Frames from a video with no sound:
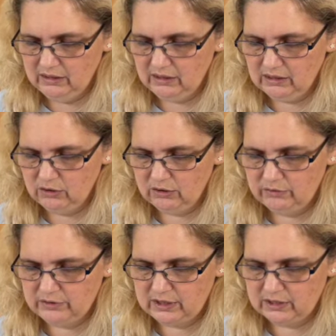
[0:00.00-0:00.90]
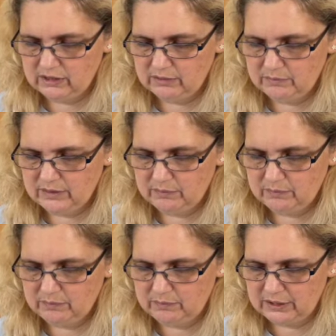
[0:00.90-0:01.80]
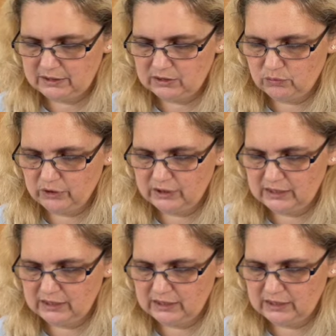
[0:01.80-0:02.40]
a lot of times buttons weren't